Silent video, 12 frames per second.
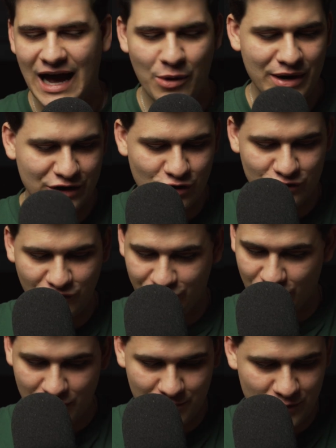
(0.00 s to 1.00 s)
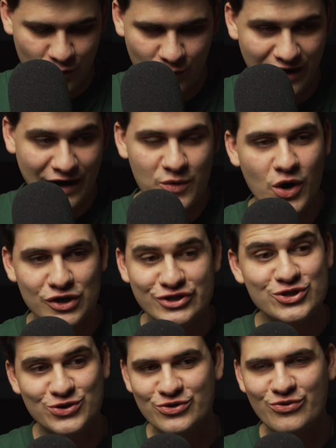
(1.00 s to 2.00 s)
how I got from where I
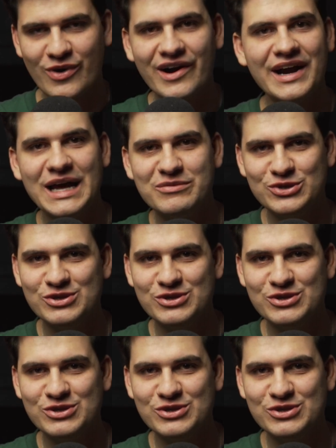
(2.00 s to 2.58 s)
was to where I am